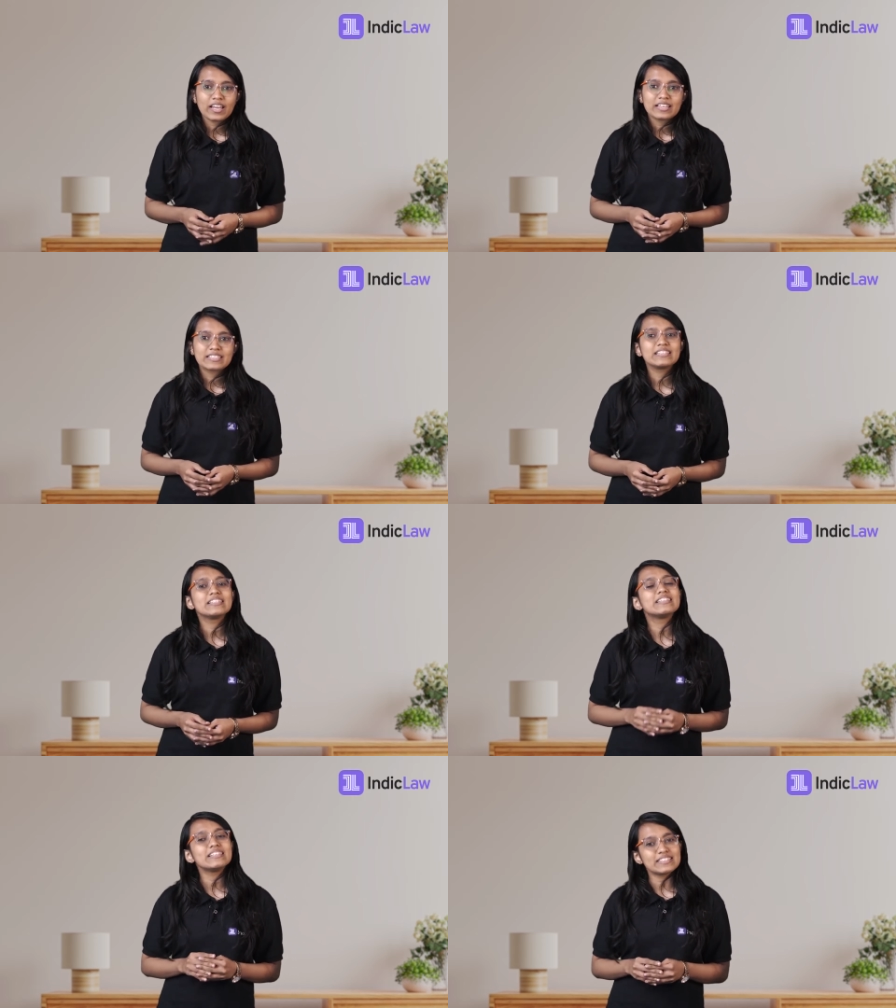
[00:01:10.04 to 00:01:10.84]

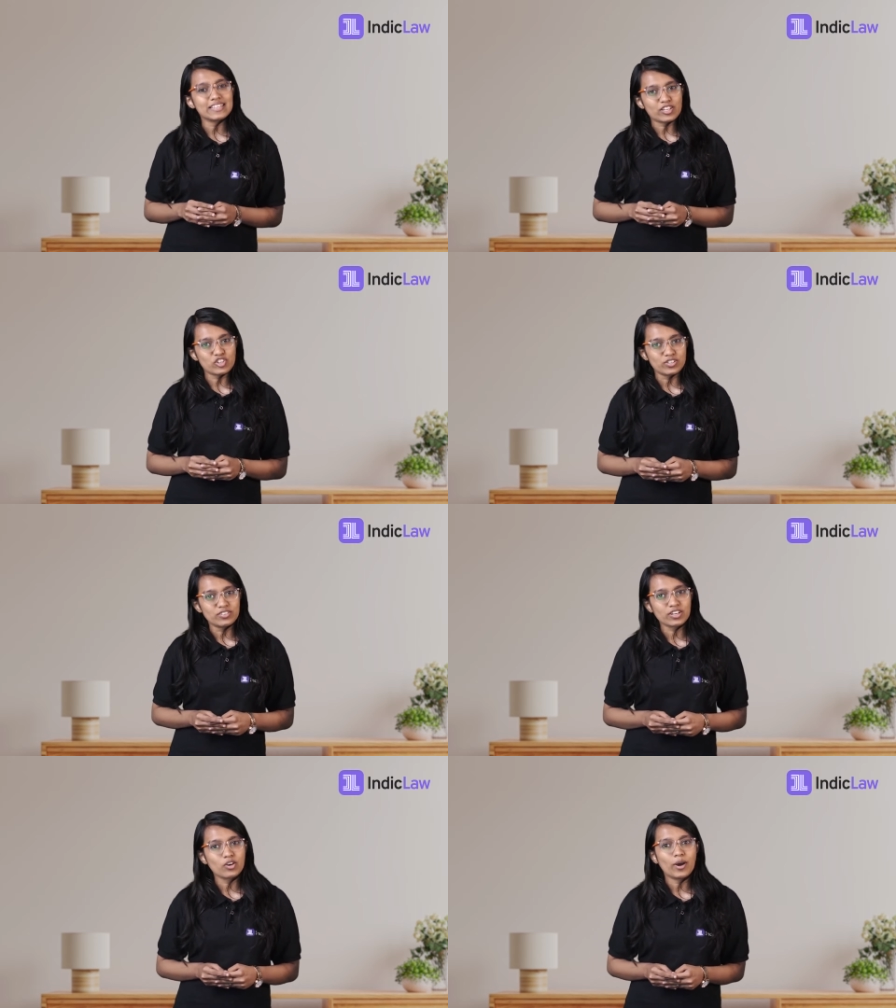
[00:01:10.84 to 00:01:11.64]
Since this section
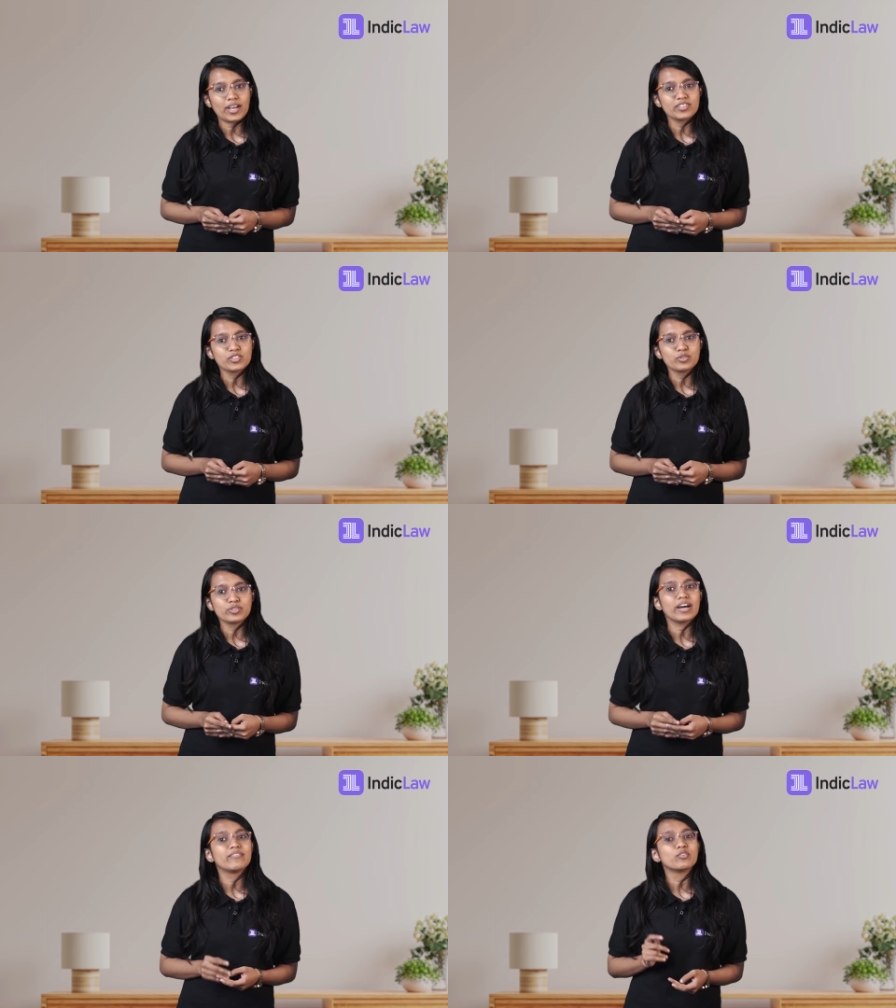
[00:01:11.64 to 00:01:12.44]
requires you to
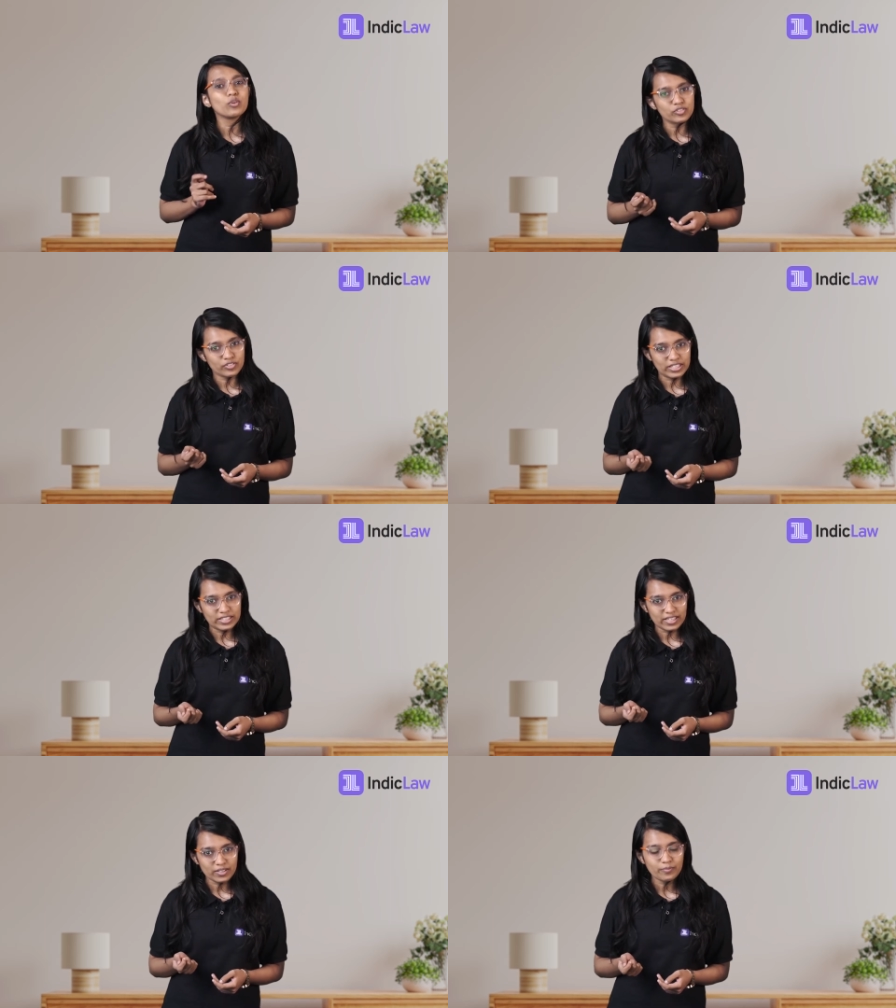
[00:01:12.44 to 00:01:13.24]
have good
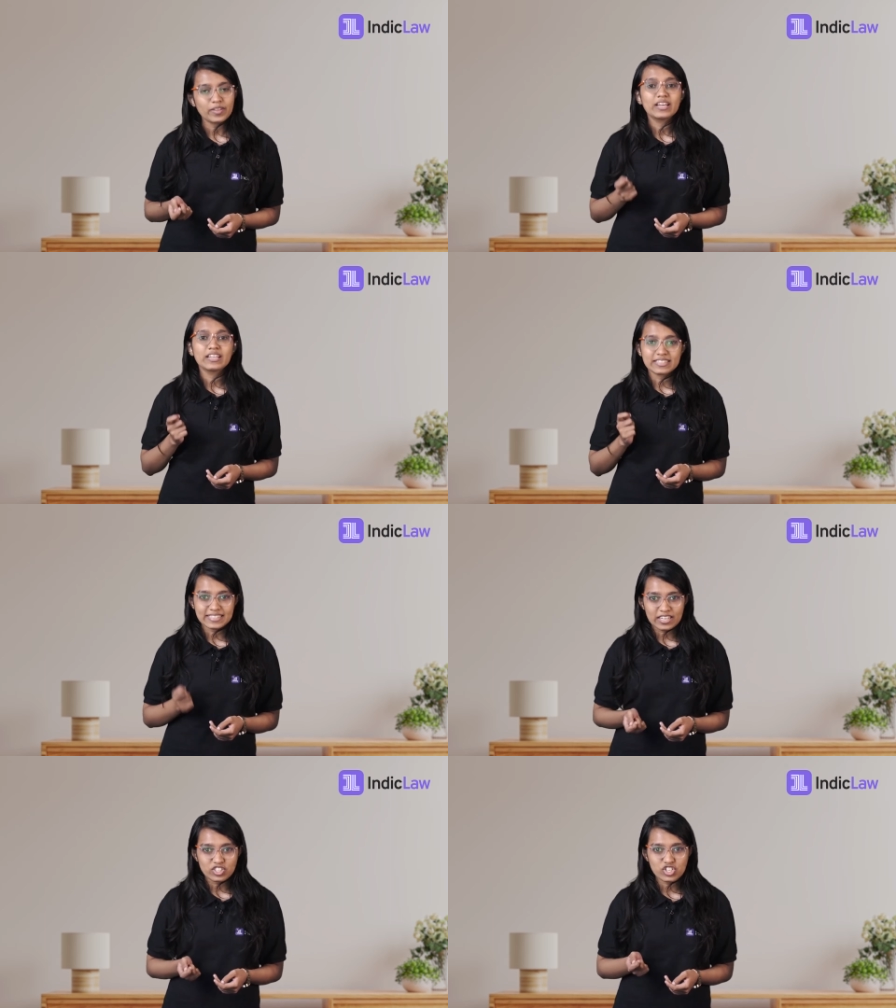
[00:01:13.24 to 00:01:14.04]
reading,
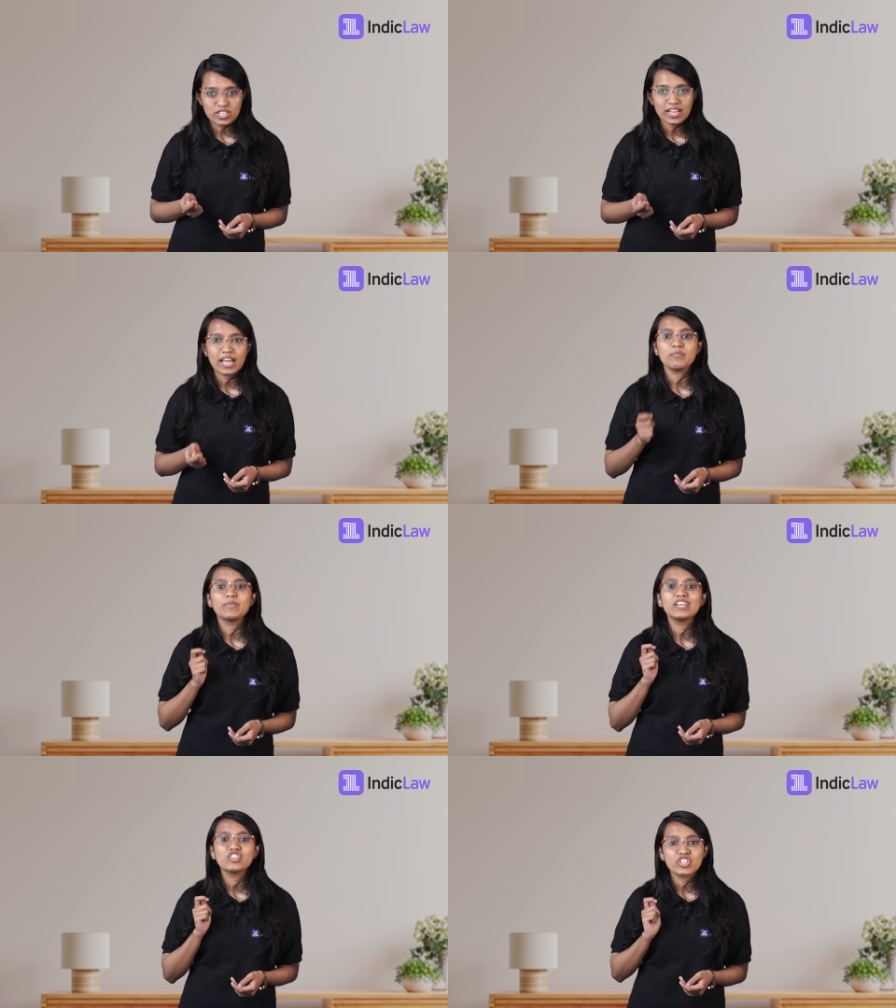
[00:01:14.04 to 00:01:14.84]
retention, and
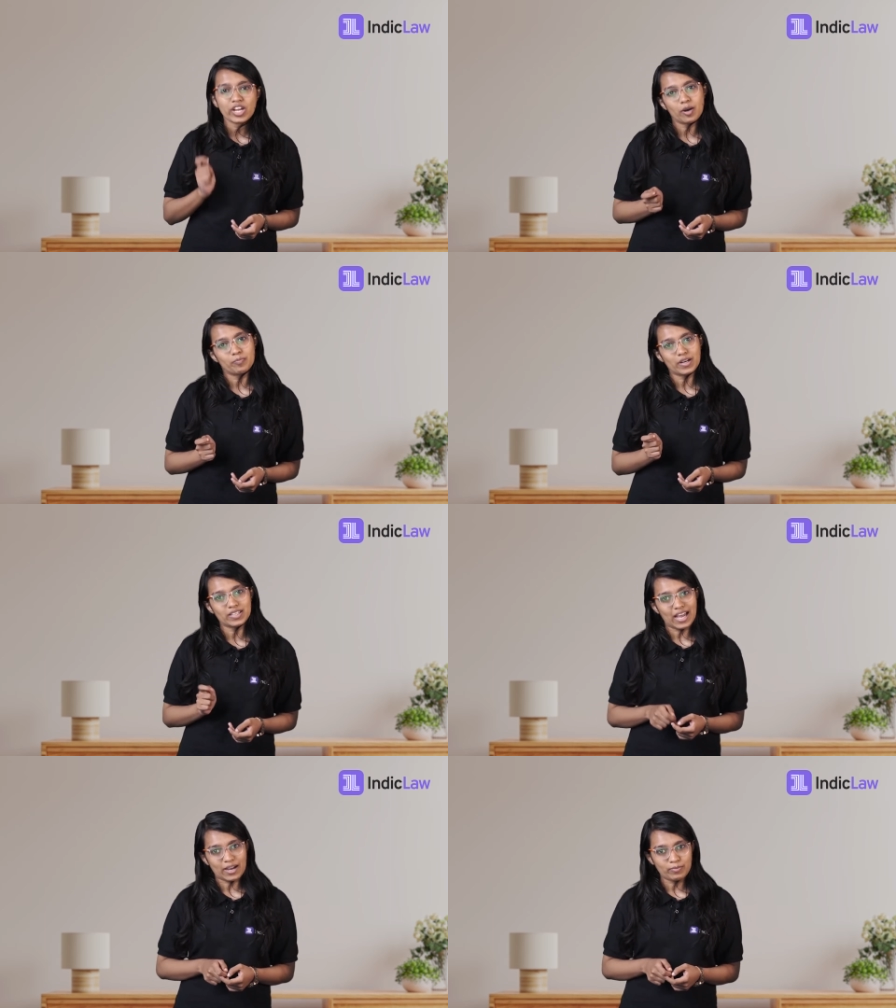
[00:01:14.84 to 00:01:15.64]
being sharp at
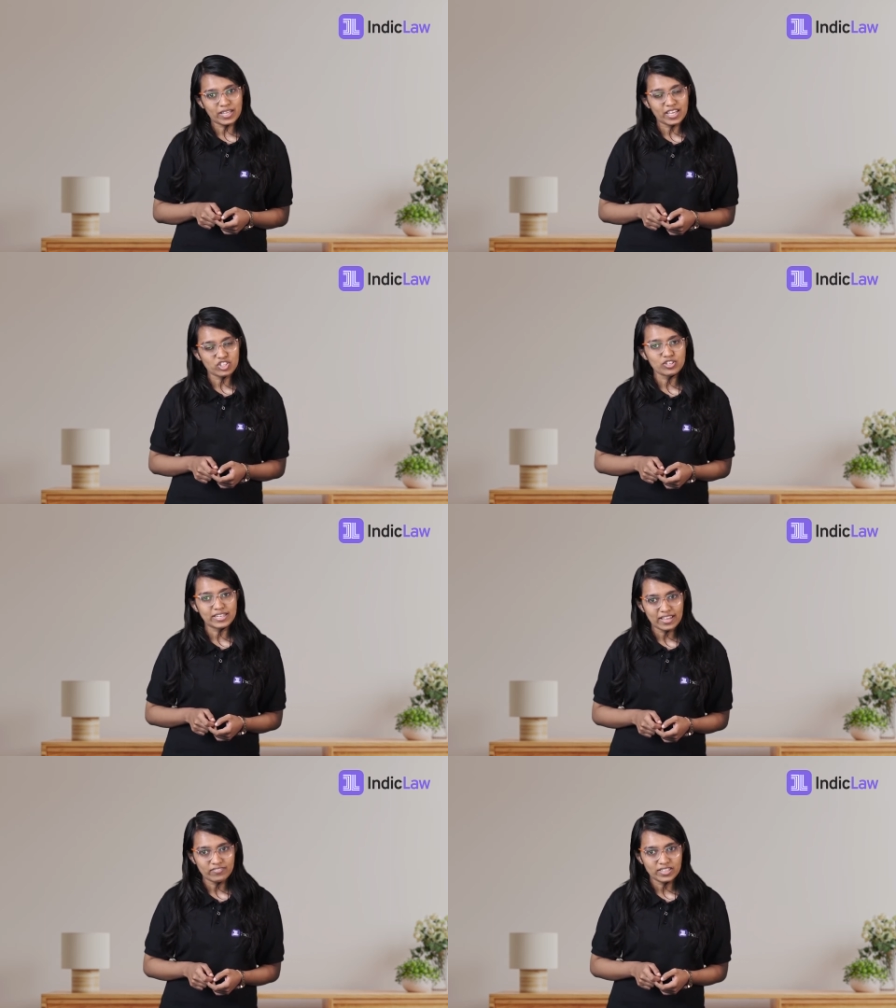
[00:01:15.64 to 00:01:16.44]
the application
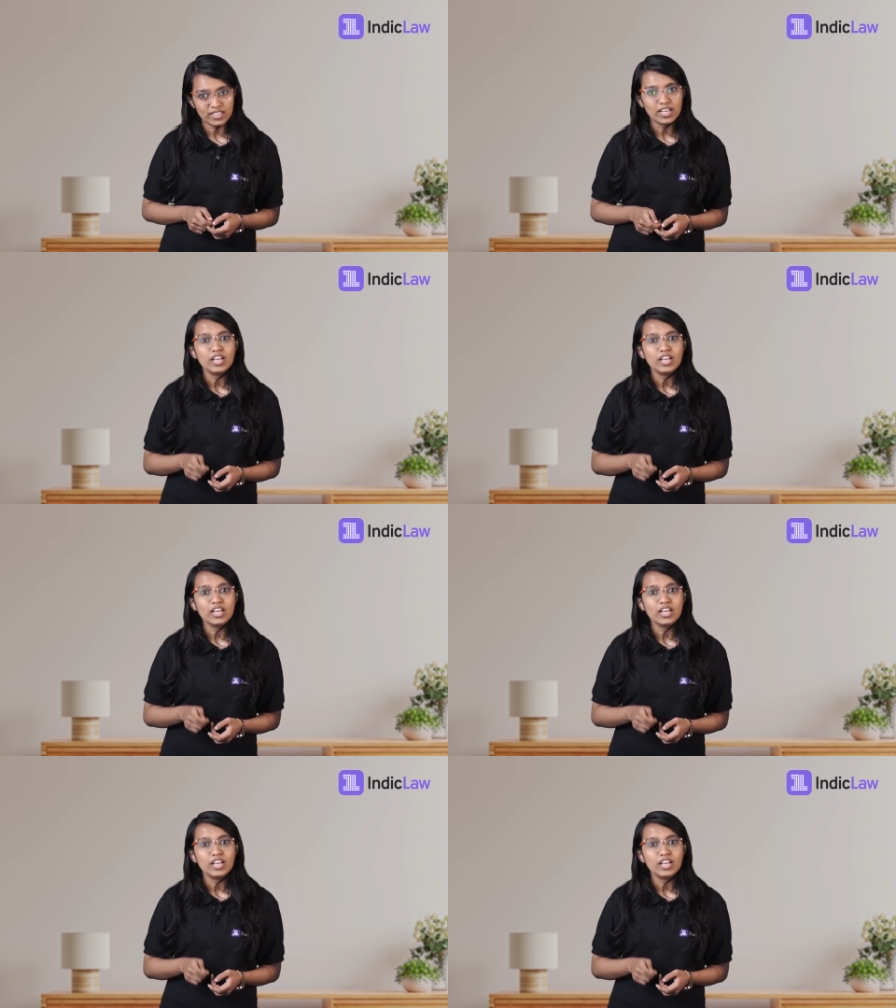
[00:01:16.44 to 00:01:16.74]
level,